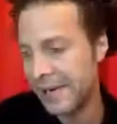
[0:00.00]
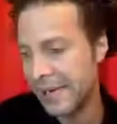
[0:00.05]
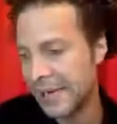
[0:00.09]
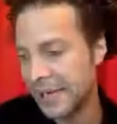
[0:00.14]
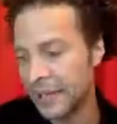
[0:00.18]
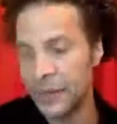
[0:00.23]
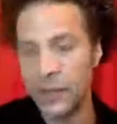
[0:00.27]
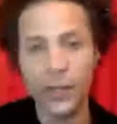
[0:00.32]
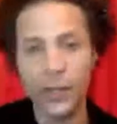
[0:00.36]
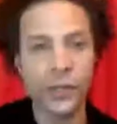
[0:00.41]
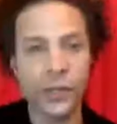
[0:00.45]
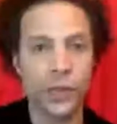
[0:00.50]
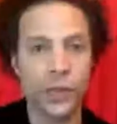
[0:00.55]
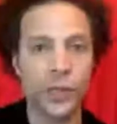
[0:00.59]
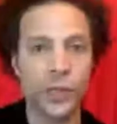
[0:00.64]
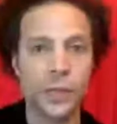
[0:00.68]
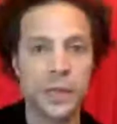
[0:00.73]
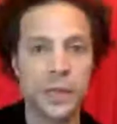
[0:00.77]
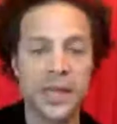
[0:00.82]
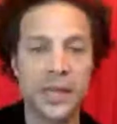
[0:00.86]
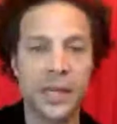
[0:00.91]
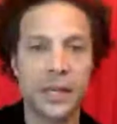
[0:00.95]
and those who will
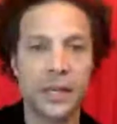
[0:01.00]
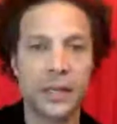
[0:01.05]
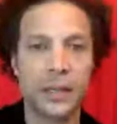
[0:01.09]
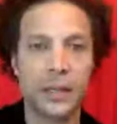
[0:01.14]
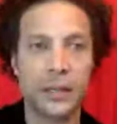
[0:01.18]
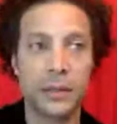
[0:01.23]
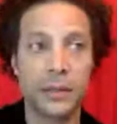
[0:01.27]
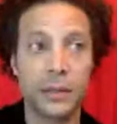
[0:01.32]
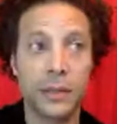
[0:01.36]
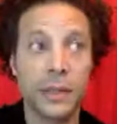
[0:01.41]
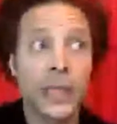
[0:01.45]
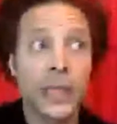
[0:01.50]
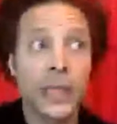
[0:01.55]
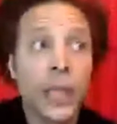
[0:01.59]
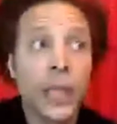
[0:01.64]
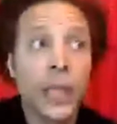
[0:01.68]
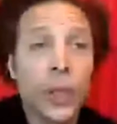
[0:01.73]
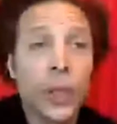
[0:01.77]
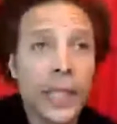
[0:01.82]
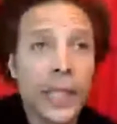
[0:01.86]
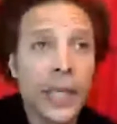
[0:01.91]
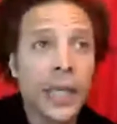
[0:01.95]
speak
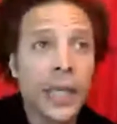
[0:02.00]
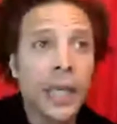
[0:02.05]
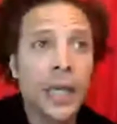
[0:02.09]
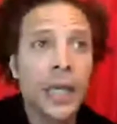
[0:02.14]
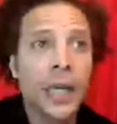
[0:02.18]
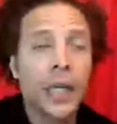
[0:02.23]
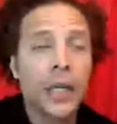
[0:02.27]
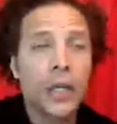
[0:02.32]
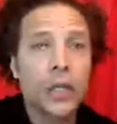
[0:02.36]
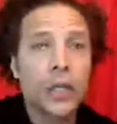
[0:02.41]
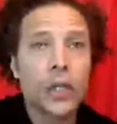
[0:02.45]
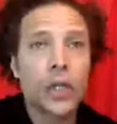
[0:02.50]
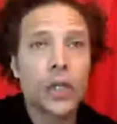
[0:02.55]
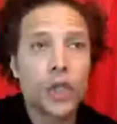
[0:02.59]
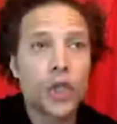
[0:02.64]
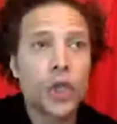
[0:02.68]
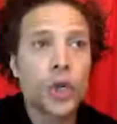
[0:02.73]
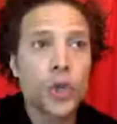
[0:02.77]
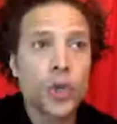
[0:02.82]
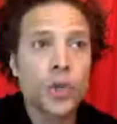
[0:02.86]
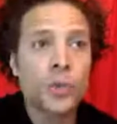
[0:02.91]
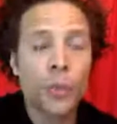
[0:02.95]
literally
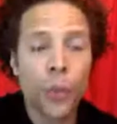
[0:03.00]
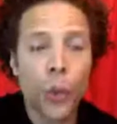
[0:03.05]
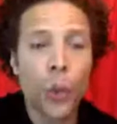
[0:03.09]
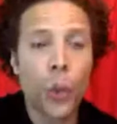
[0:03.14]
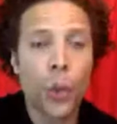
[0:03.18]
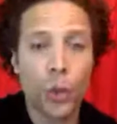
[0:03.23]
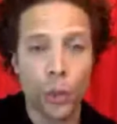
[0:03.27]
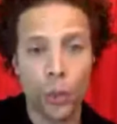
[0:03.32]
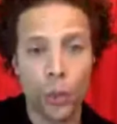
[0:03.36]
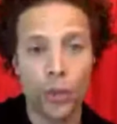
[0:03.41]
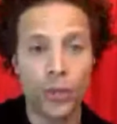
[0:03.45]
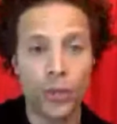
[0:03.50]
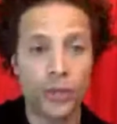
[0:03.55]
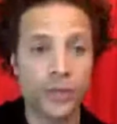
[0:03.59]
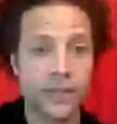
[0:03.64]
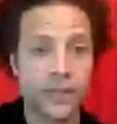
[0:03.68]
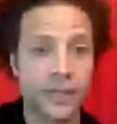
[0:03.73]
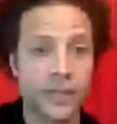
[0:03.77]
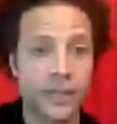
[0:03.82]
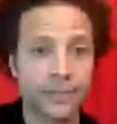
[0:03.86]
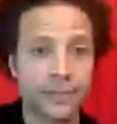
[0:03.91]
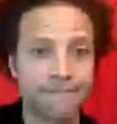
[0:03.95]
choose poor
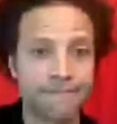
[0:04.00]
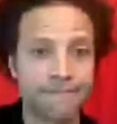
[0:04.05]
words.